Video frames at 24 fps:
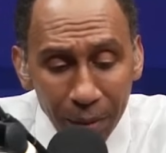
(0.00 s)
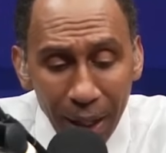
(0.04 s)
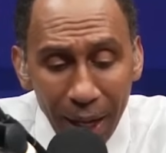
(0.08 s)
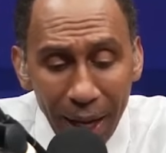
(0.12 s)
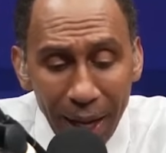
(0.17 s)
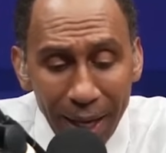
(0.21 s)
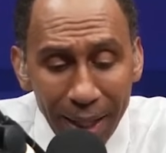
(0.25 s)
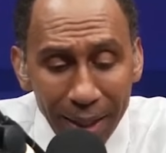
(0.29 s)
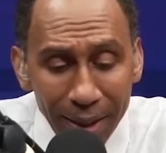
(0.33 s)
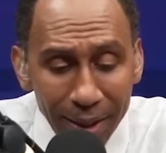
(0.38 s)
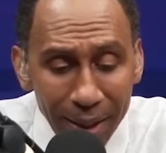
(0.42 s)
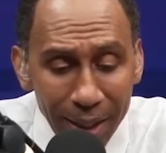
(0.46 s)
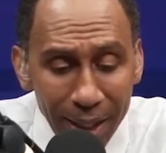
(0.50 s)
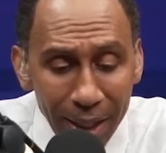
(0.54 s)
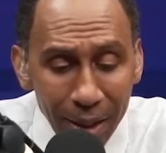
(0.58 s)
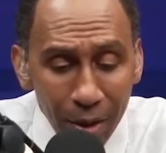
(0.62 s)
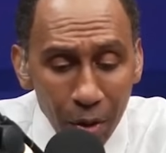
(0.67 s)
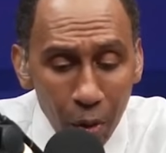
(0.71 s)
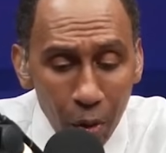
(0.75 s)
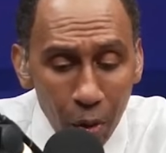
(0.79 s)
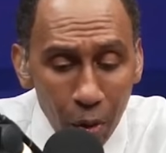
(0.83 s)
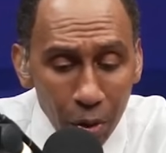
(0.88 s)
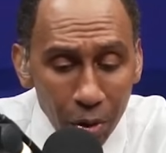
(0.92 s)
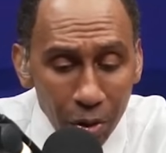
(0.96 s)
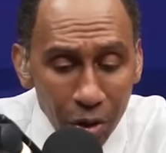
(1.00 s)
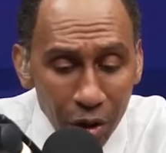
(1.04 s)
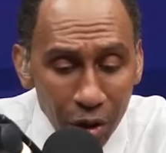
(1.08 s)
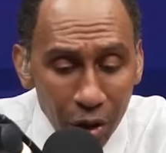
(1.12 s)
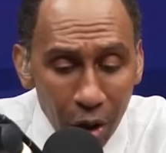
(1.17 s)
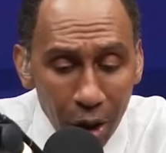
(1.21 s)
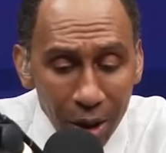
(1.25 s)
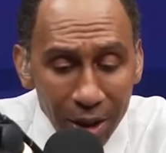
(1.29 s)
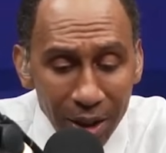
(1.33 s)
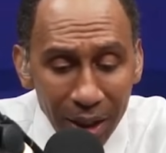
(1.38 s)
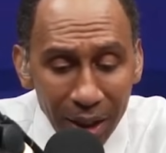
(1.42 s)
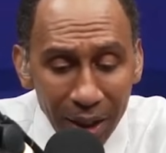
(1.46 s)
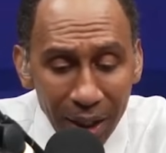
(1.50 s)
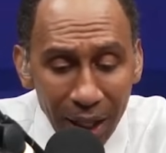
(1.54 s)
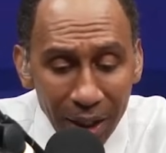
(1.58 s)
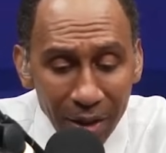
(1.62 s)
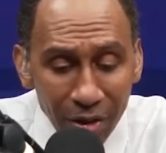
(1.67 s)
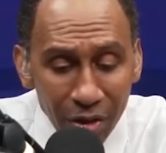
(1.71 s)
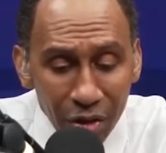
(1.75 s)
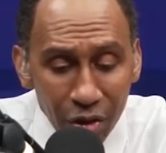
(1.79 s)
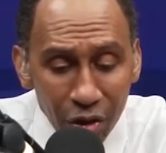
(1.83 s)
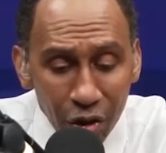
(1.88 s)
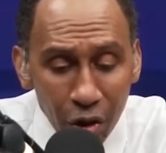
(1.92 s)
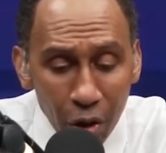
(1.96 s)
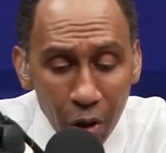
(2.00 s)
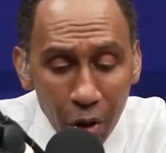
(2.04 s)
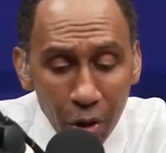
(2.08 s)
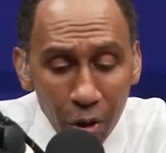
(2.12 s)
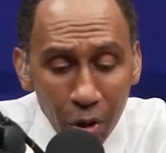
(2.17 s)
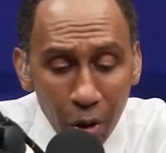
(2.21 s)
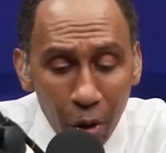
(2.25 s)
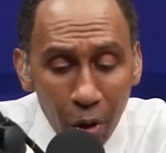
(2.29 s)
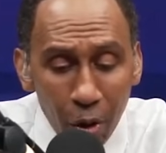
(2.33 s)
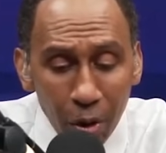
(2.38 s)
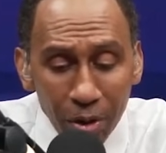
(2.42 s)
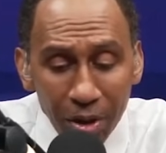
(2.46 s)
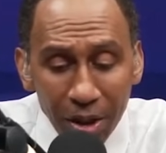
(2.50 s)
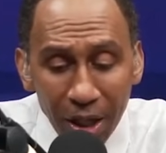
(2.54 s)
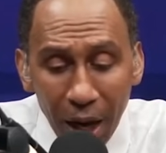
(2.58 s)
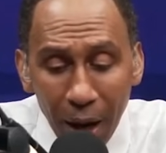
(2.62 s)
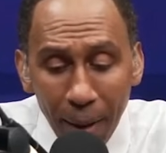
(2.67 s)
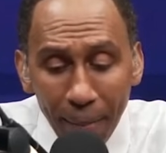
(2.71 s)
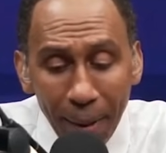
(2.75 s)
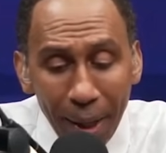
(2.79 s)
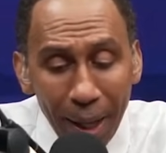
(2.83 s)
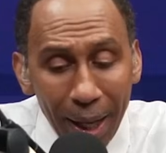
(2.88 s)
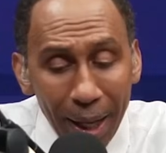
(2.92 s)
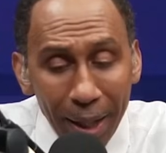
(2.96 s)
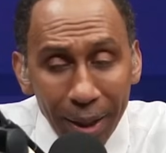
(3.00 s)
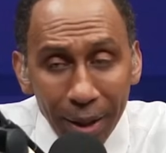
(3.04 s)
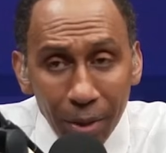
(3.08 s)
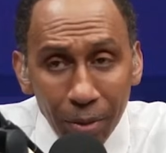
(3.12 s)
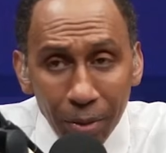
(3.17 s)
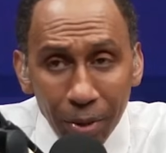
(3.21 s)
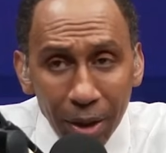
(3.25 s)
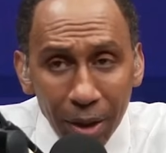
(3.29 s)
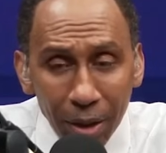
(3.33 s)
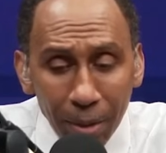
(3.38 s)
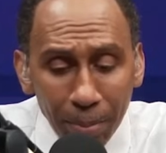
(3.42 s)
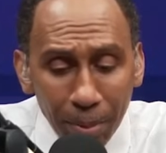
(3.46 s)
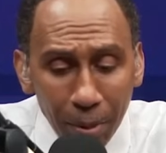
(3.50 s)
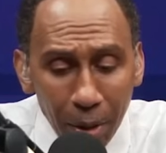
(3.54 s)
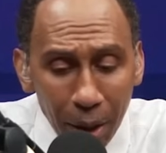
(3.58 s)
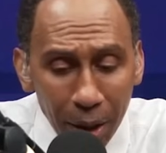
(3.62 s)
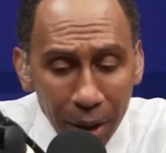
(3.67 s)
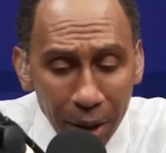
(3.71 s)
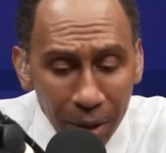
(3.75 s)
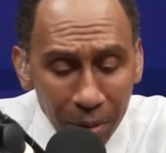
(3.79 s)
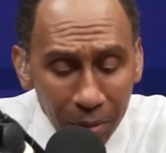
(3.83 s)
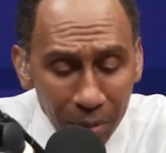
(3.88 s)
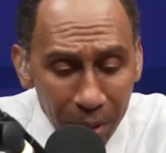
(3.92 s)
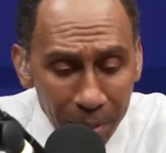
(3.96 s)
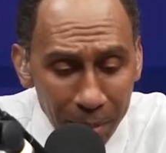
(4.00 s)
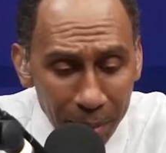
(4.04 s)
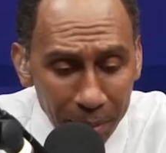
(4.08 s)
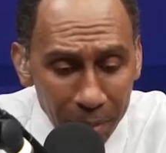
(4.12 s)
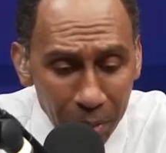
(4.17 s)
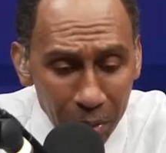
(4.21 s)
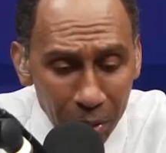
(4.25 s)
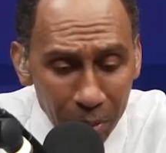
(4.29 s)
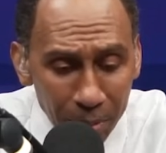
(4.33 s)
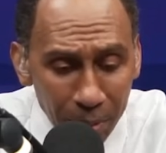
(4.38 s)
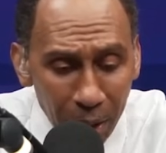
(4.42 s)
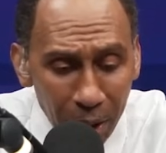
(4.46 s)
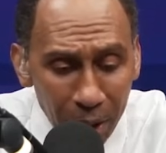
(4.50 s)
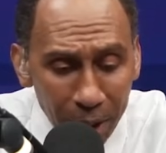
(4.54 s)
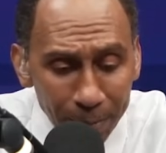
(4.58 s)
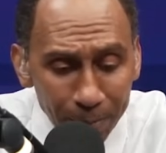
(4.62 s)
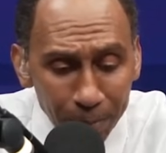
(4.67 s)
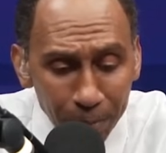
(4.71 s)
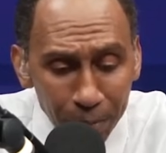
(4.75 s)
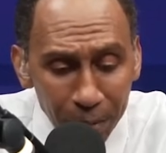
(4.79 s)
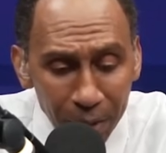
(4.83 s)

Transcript: 18 All-Star selections, third all-time behind only LeBron and Kareem Abdul-Jabbar,